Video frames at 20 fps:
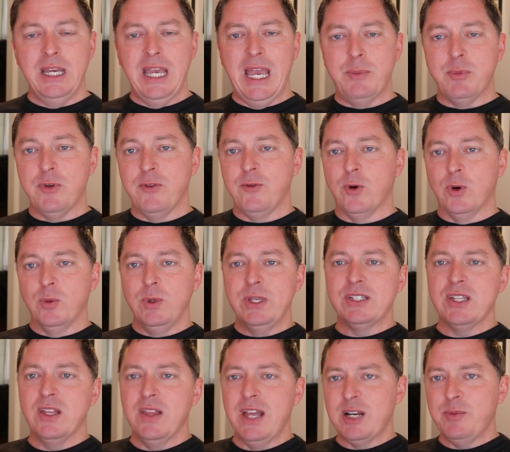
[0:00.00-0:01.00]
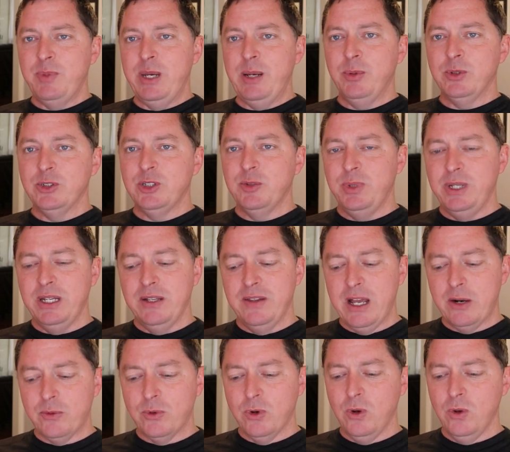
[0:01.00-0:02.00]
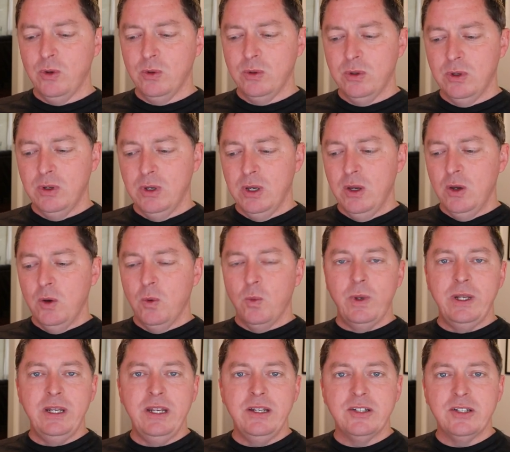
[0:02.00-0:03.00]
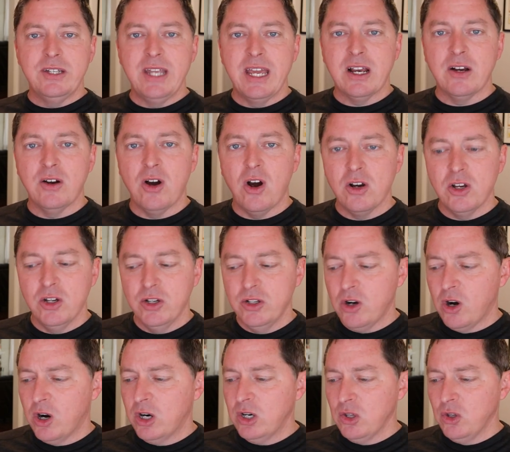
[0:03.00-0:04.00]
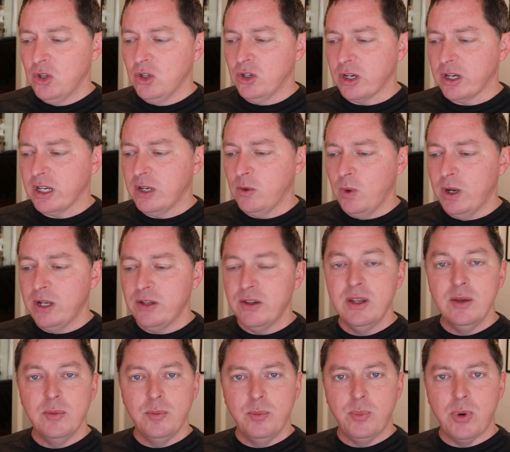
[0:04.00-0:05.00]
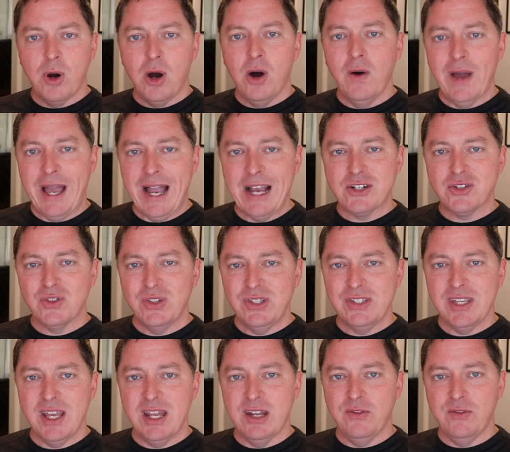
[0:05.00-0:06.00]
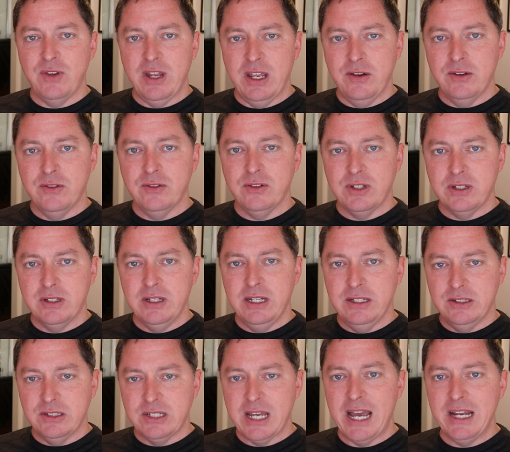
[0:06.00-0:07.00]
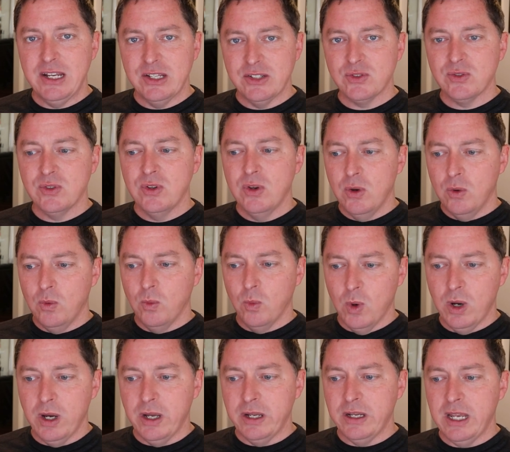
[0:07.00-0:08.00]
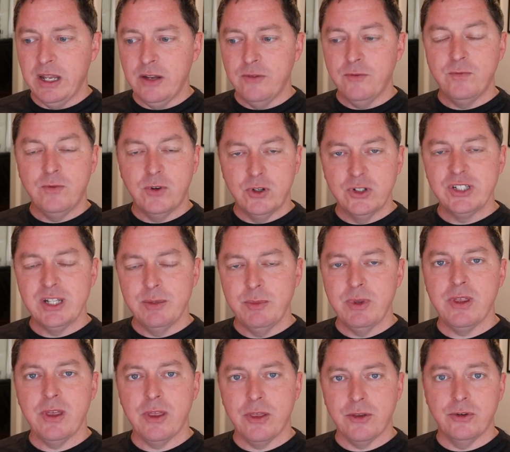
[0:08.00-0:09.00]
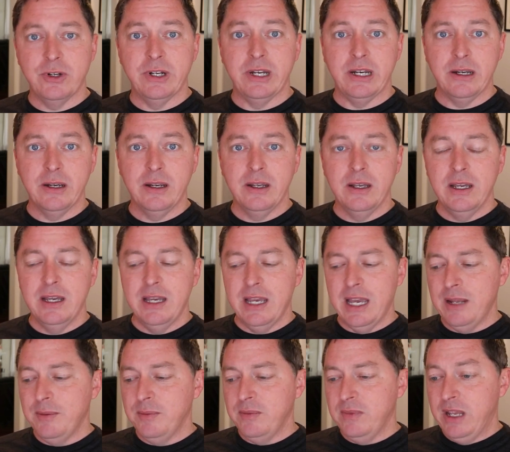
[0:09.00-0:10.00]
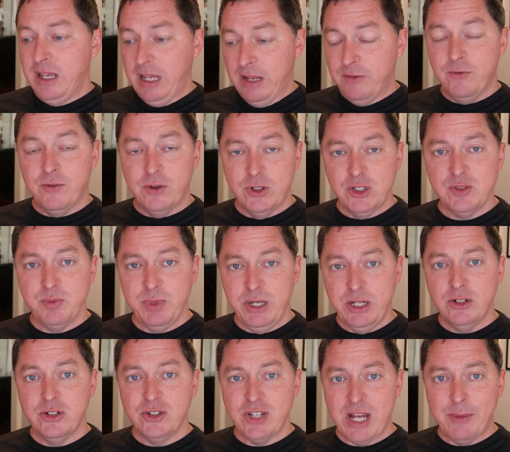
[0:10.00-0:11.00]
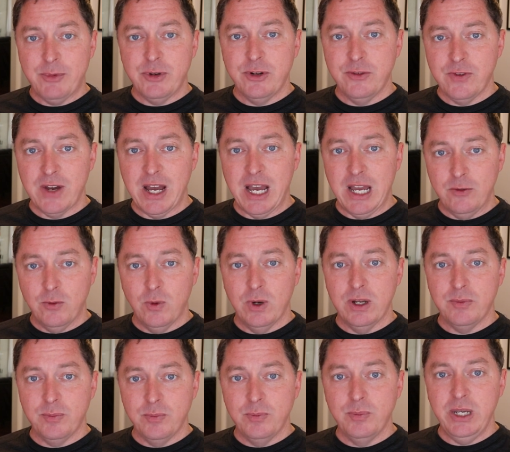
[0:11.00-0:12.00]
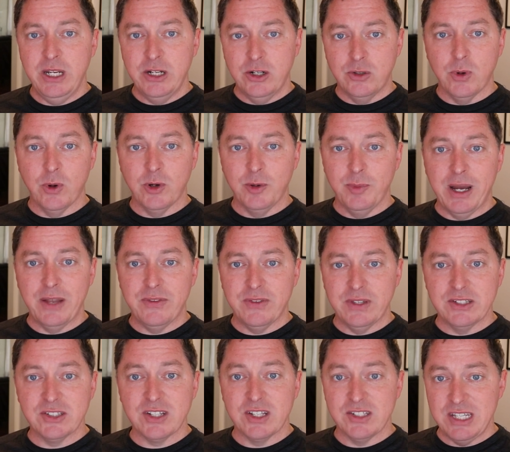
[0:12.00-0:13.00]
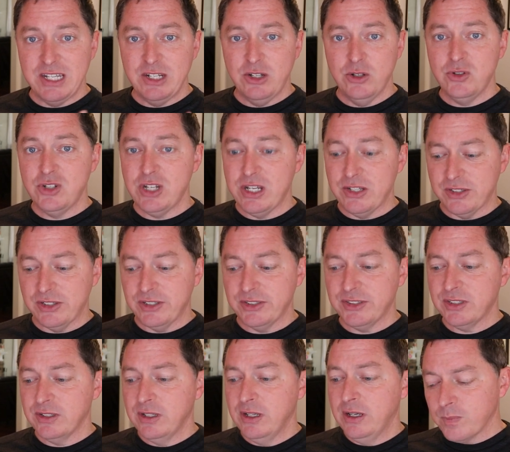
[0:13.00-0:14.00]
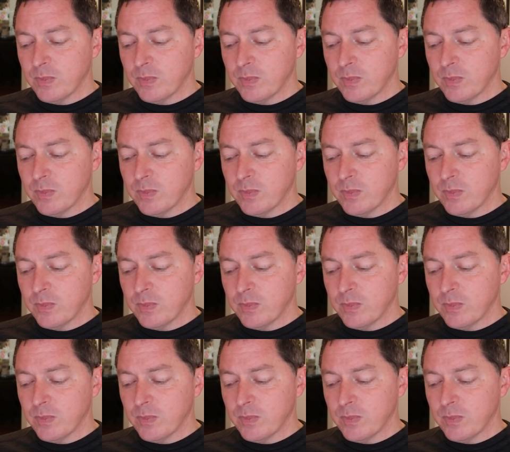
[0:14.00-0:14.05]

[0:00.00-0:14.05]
And before we select people to be in that role, we need to take a good hard look at what Paul actually said in Titus 1 and 1 Timothy 3 and 1 Peter chapter 5, what Peter wrote about this, because he knew Jesus.